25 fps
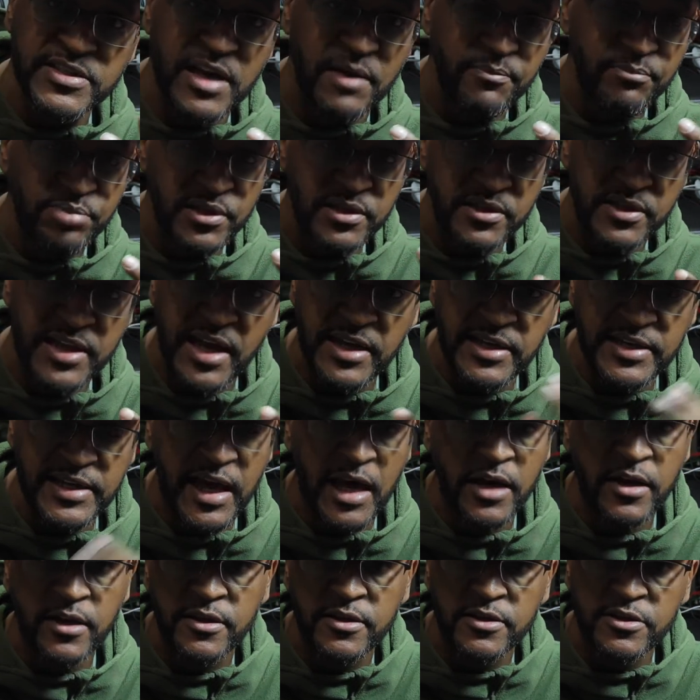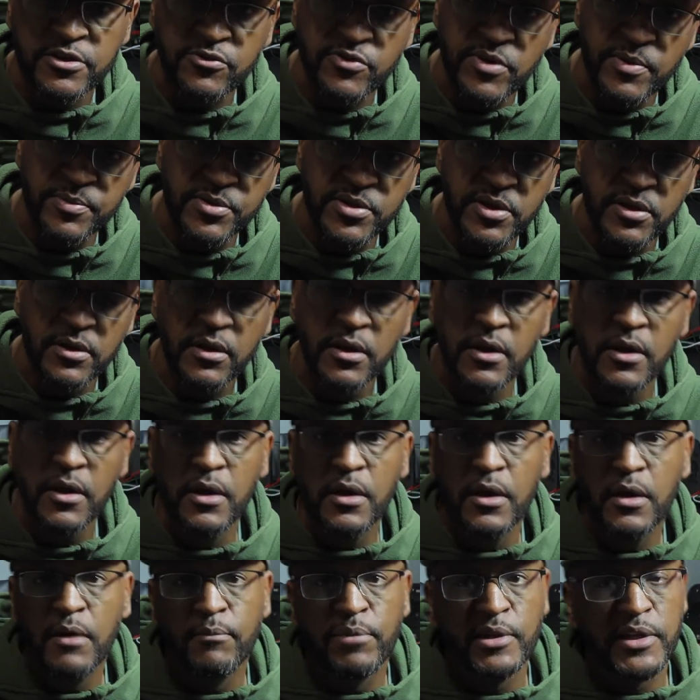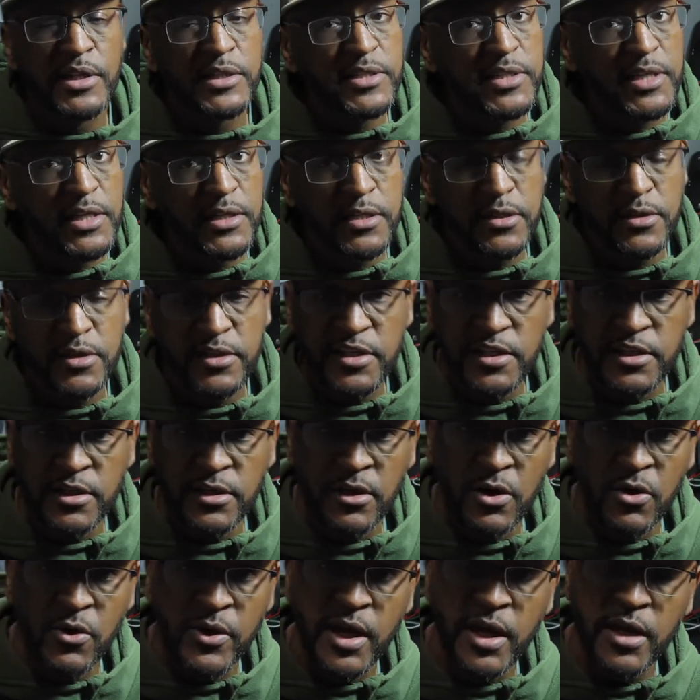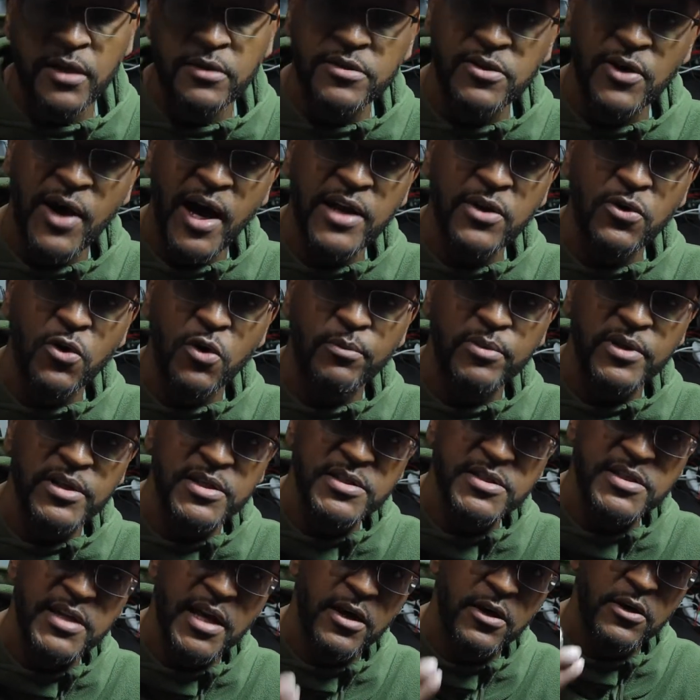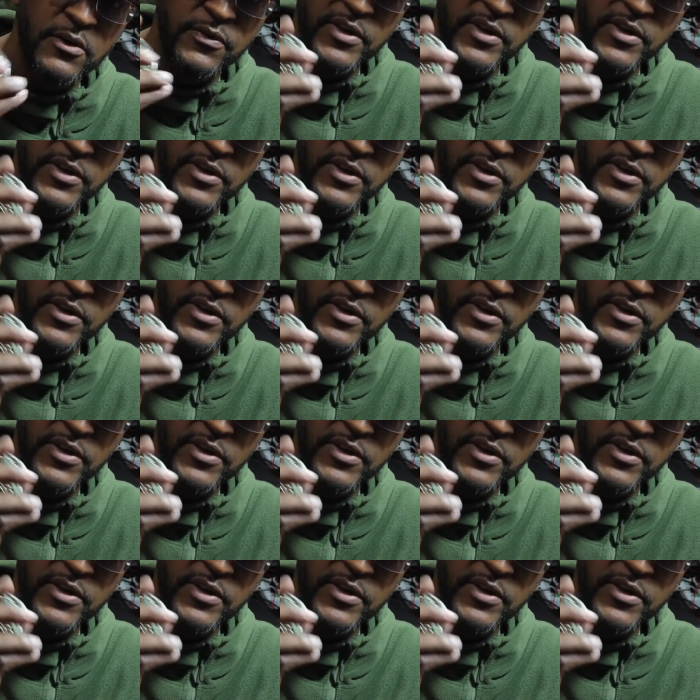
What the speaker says: I'll put that down in the description. But let's get to the deal. Okay, so I normally sell